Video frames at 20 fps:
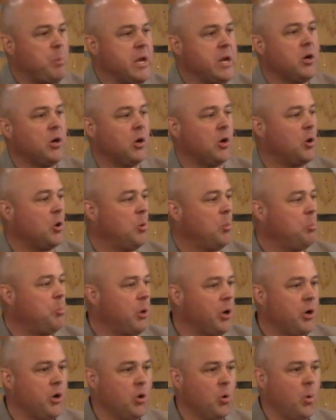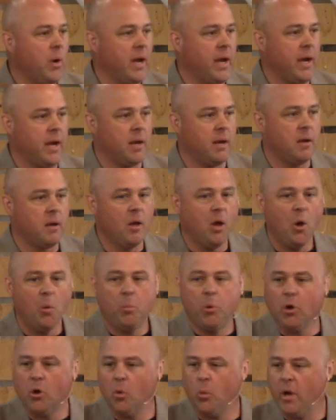Peter, put it away.
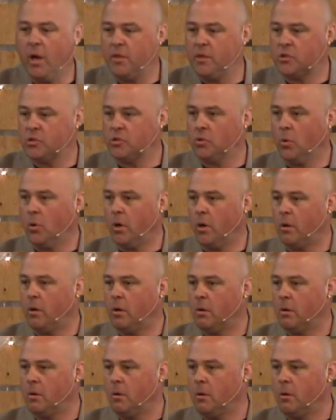Put away the sword.